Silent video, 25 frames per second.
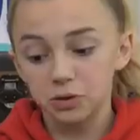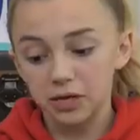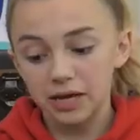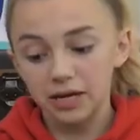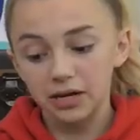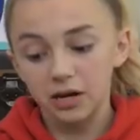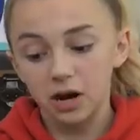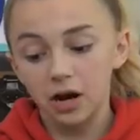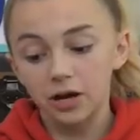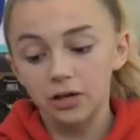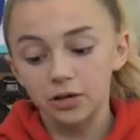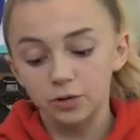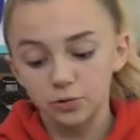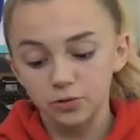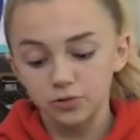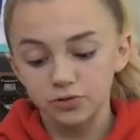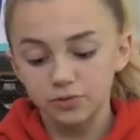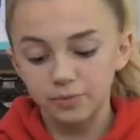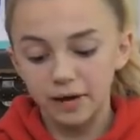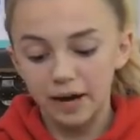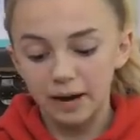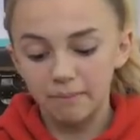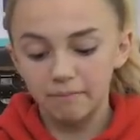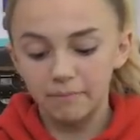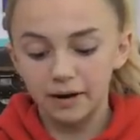cannot use
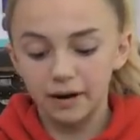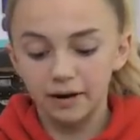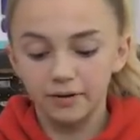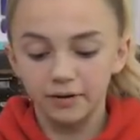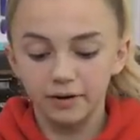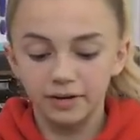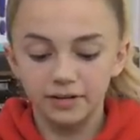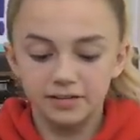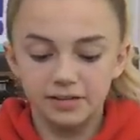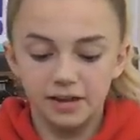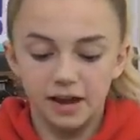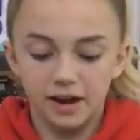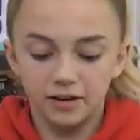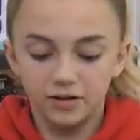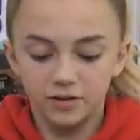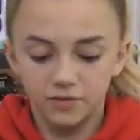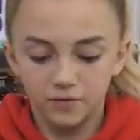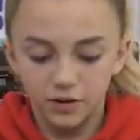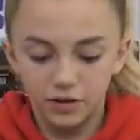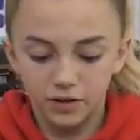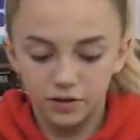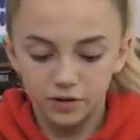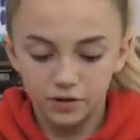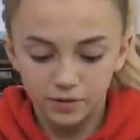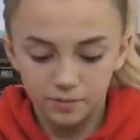Mad Matter as
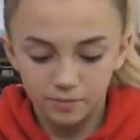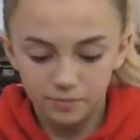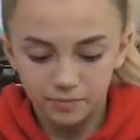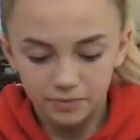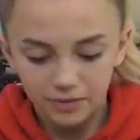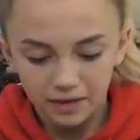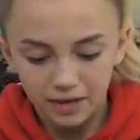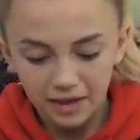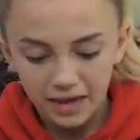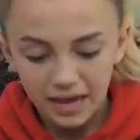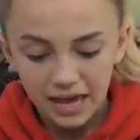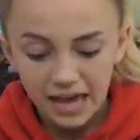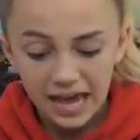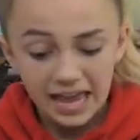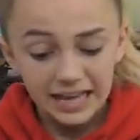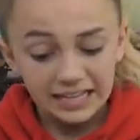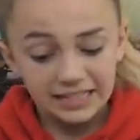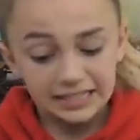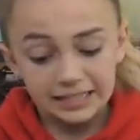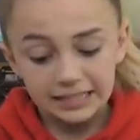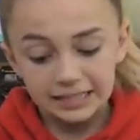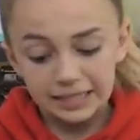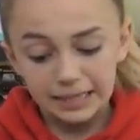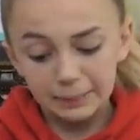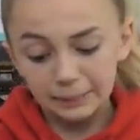activator. It
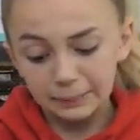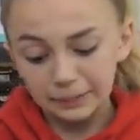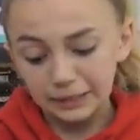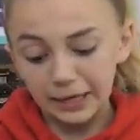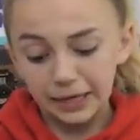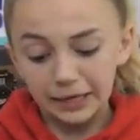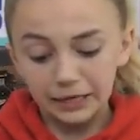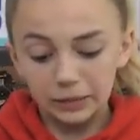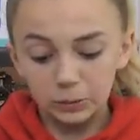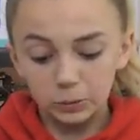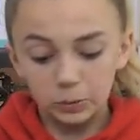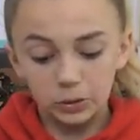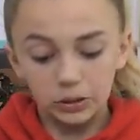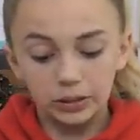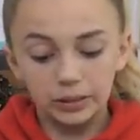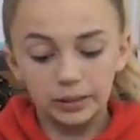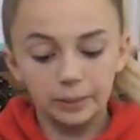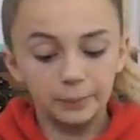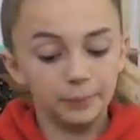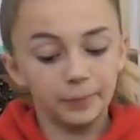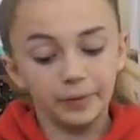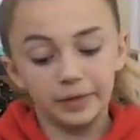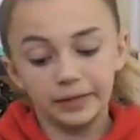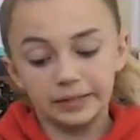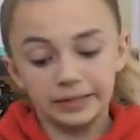seemed like you could,
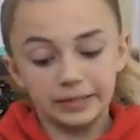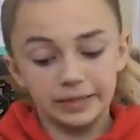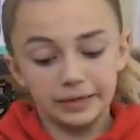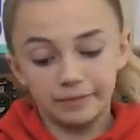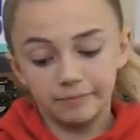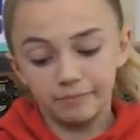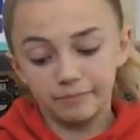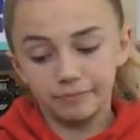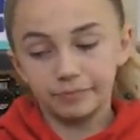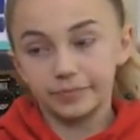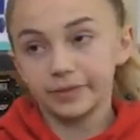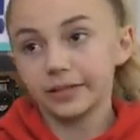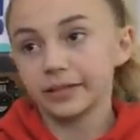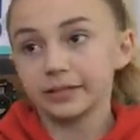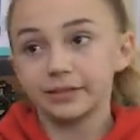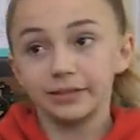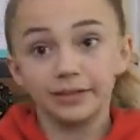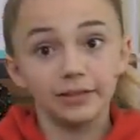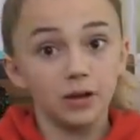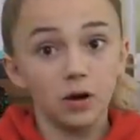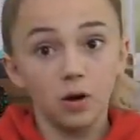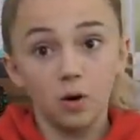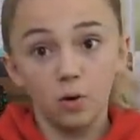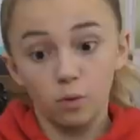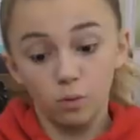but um,
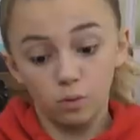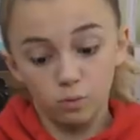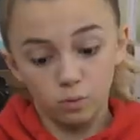no.